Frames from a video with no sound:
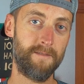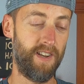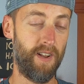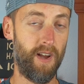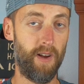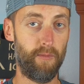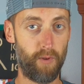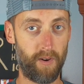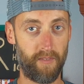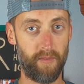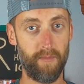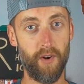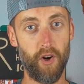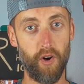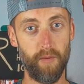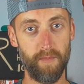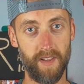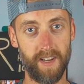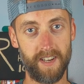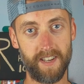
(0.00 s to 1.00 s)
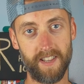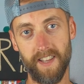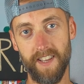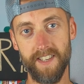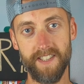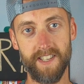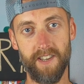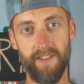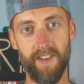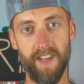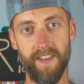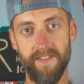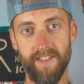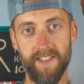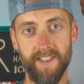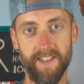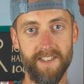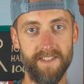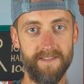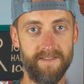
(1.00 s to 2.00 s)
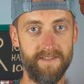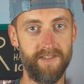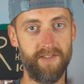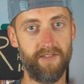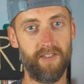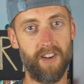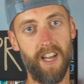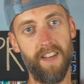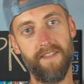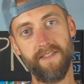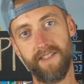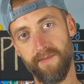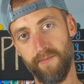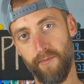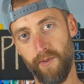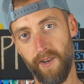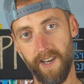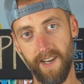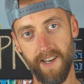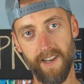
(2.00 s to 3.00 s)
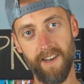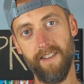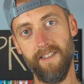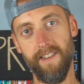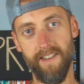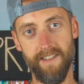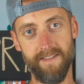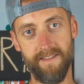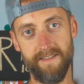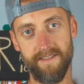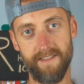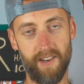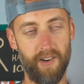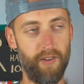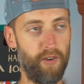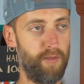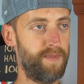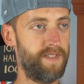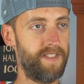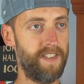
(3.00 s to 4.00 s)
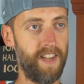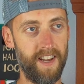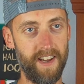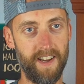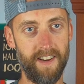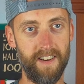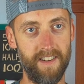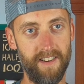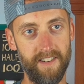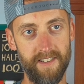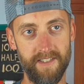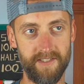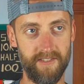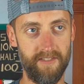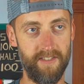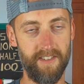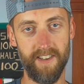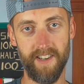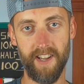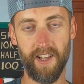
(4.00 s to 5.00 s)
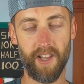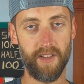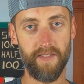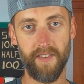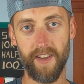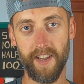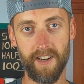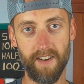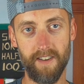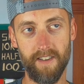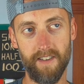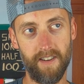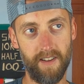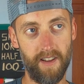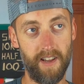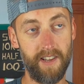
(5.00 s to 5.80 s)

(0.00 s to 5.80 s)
You know, I work from home luckily, so I don't have to drive somewhere and go upstairs or in an elevator.